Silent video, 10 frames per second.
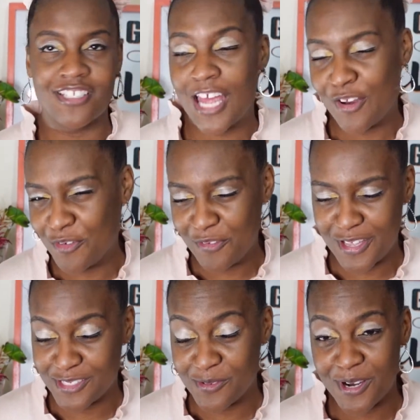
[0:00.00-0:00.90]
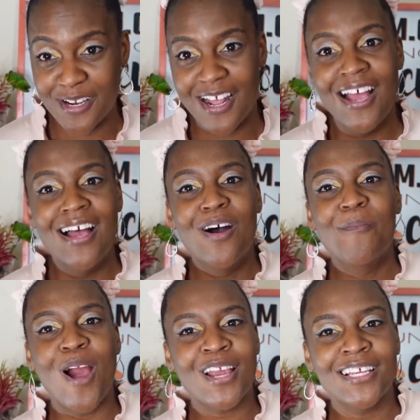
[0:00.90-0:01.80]
I don't know if that's a word,
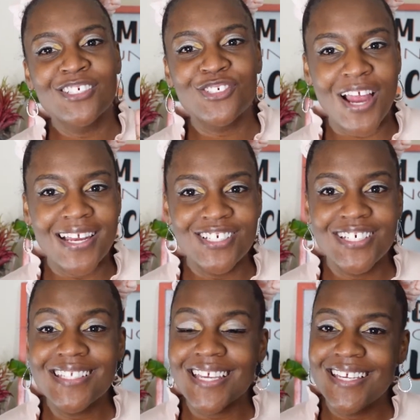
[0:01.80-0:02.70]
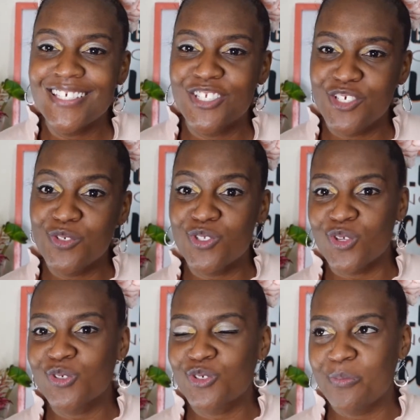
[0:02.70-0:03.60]
marketing strategies is to use
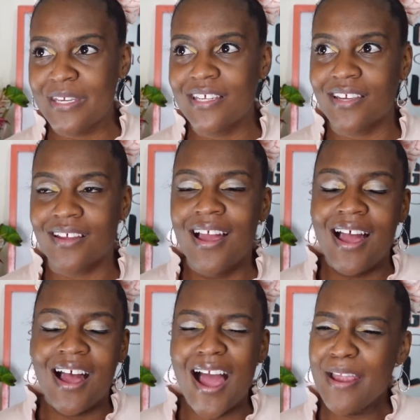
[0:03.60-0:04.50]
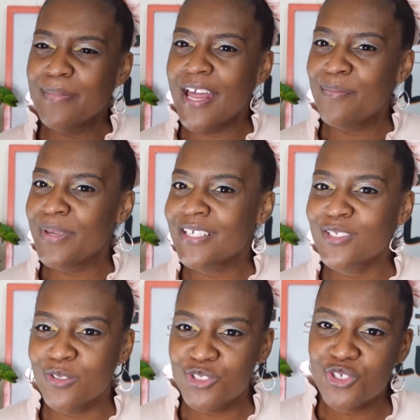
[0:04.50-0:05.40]
social media. I am not a big
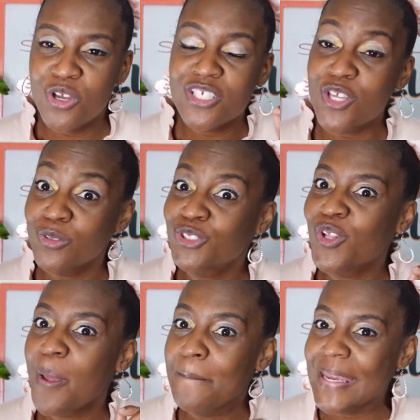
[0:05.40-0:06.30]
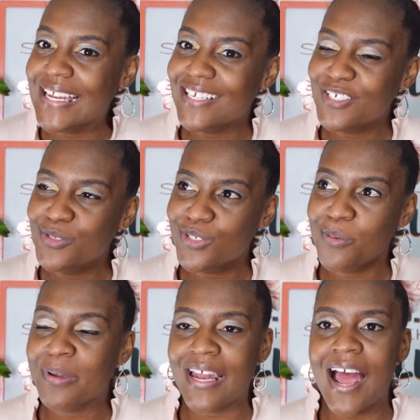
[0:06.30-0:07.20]
social media user,
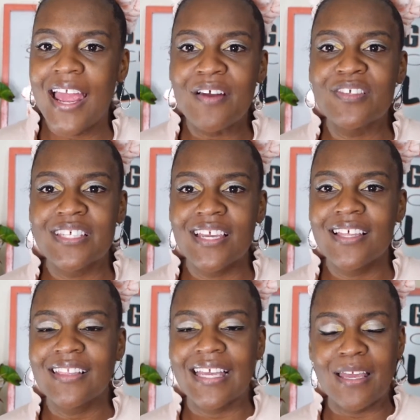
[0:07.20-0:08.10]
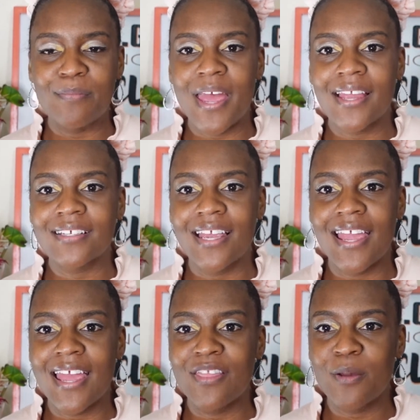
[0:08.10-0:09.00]
but I have seen the impact
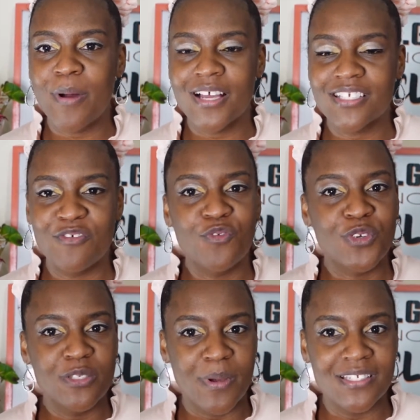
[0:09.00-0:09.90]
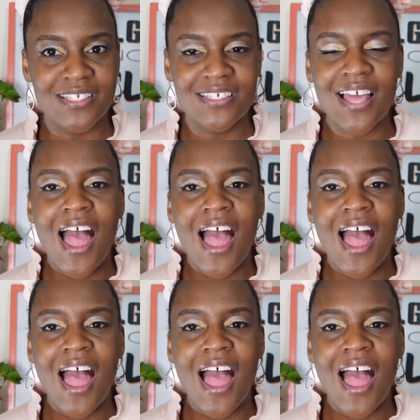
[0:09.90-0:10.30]
and the positive responses